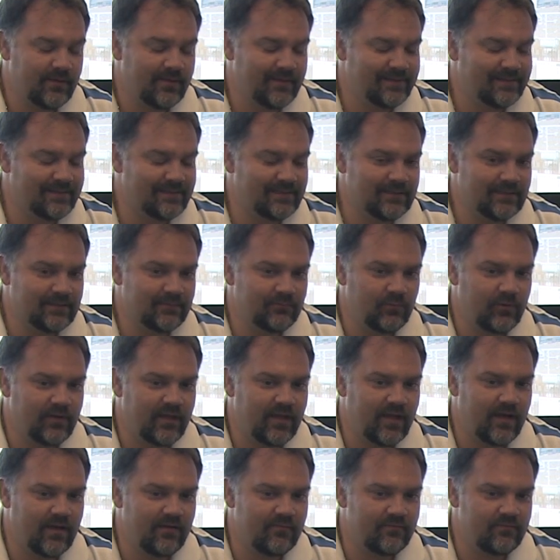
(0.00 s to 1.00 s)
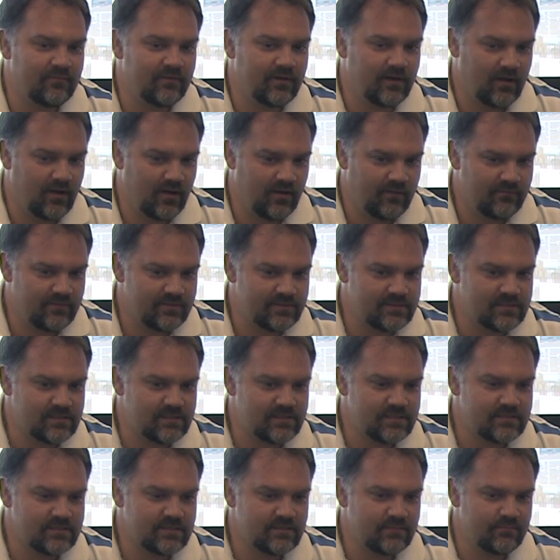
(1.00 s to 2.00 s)
Mm -hmm. um, we have uh,
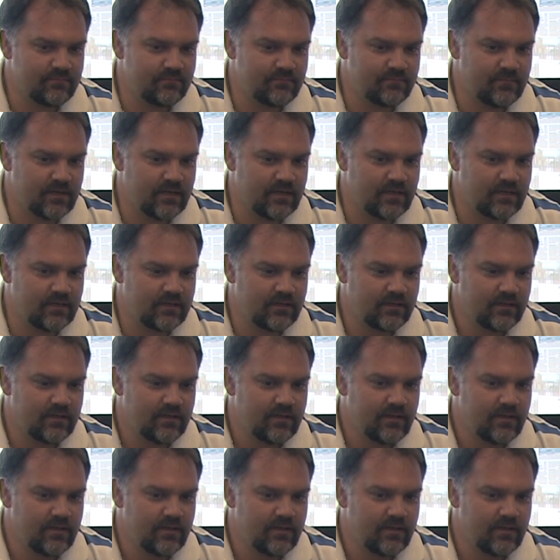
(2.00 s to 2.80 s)
obviously some uh,